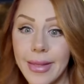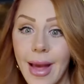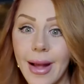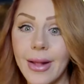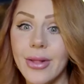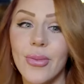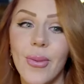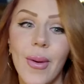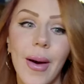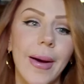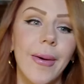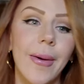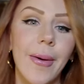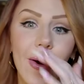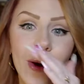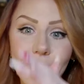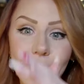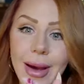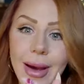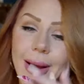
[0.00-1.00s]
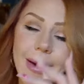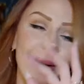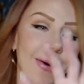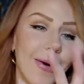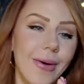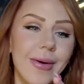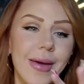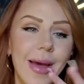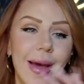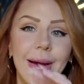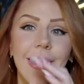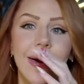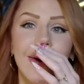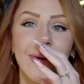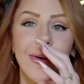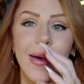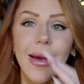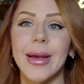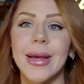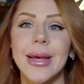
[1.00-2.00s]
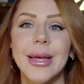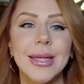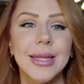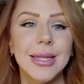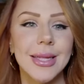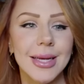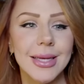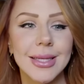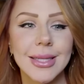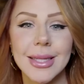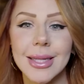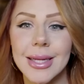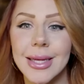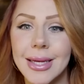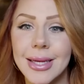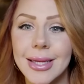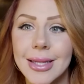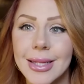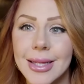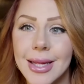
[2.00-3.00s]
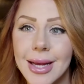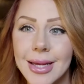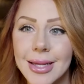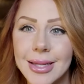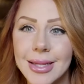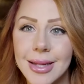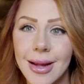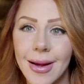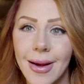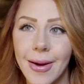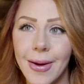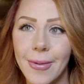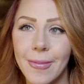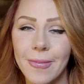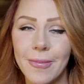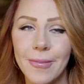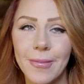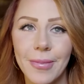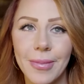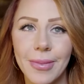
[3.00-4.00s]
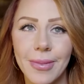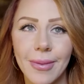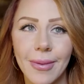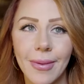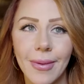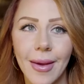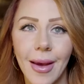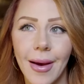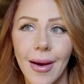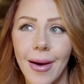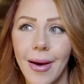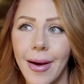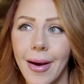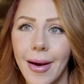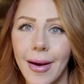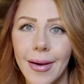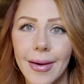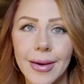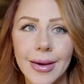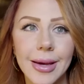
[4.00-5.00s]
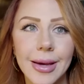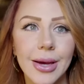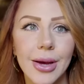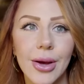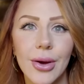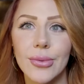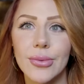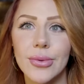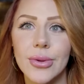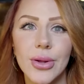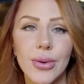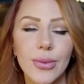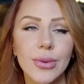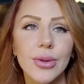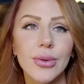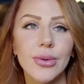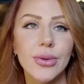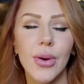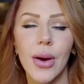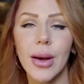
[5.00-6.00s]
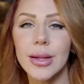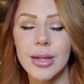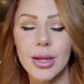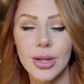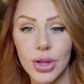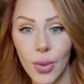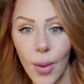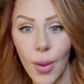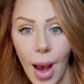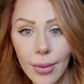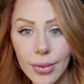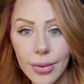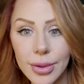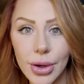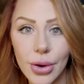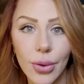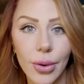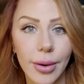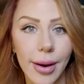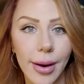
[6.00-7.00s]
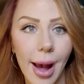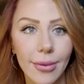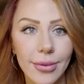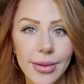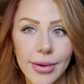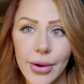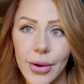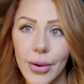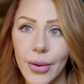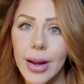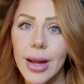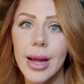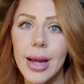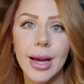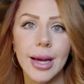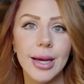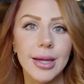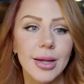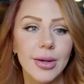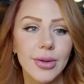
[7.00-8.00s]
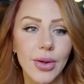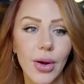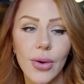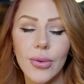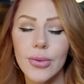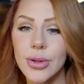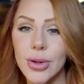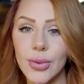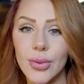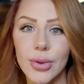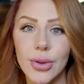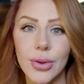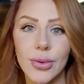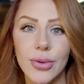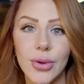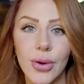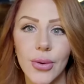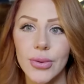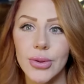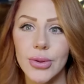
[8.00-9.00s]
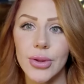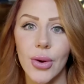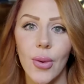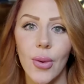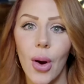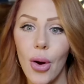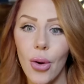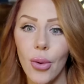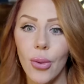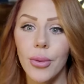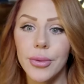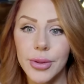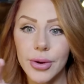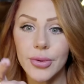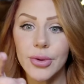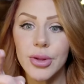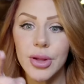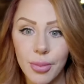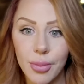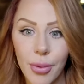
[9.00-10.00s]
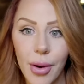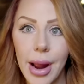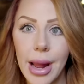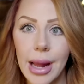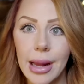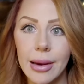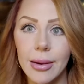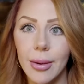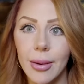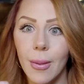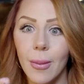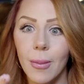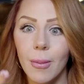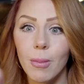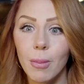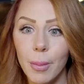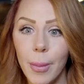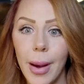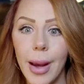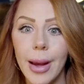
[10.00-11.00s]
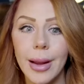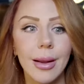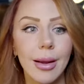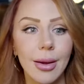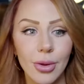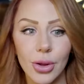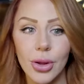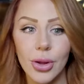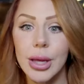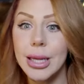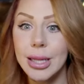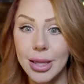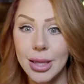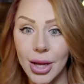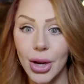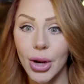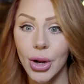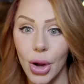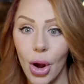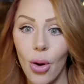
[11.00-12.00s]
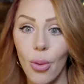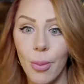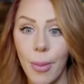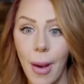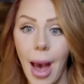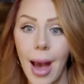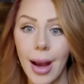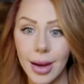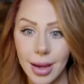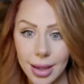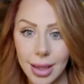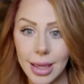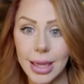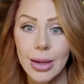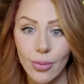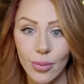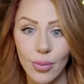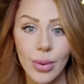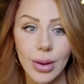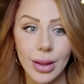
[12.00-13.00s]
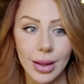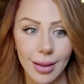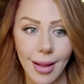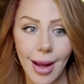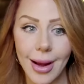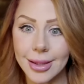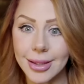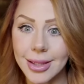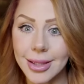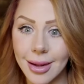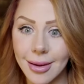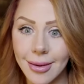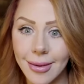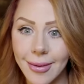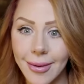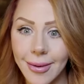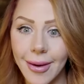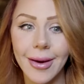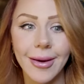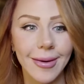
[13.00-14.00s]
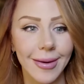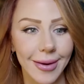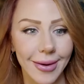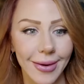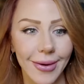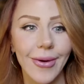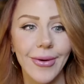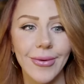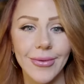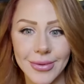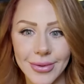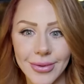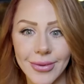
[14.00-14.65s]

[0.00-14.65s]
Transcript: That's why. Mm-hmm. Okay, okay, okay. He says he says um uh, he goes so and so so I said so how is it going? How is it going? He says oh so and so so and so oh there's a break, but he's gonna go back. He really likes it, and I go oh mm-hmm.